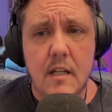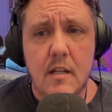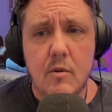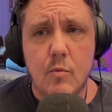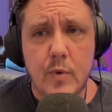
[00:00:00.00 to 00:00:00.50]

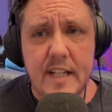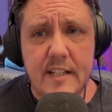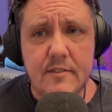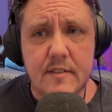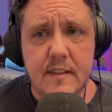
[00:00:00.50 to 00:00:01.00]

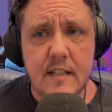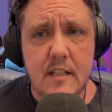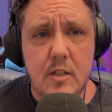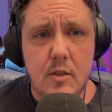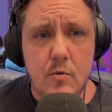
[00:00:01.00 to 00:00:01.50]
ways that
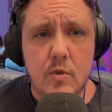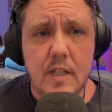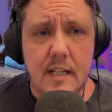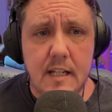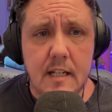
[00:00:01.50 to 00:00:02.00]
you
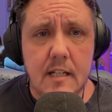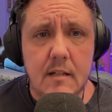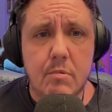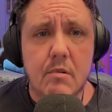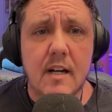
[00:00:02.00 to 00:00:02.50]
can
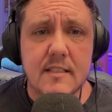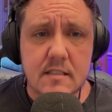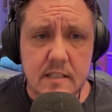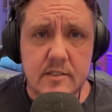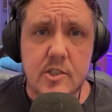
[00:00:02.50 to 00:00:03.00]

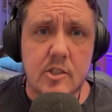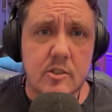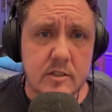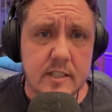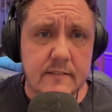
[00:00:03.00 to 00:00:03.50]
process your
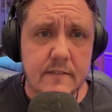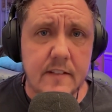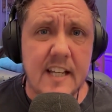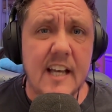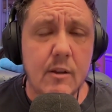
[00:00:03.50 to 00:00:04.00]
grief,
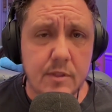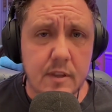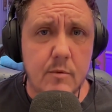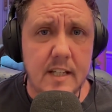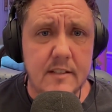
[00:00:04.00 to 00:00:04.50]
healthy
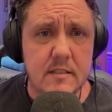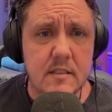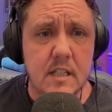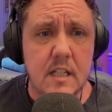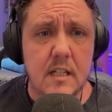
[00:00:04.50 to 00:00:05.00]
ways.
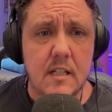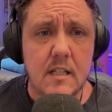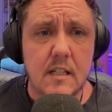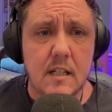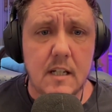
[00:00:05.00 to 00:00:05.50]

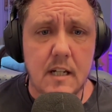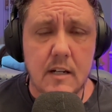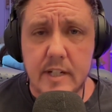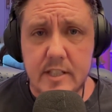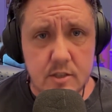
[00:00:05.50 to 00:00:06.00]
I know
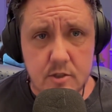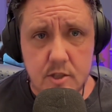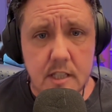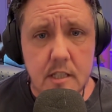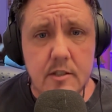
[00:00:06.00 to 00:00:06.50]
I just
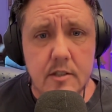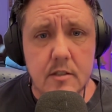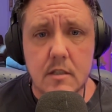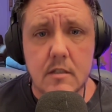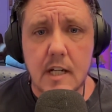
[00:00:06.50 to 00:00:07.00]
shared,
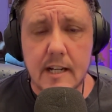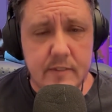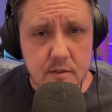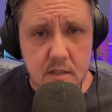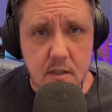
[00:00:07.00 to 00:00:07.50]

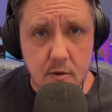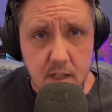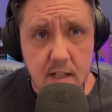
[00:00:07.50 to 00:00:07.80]
obviously, go get a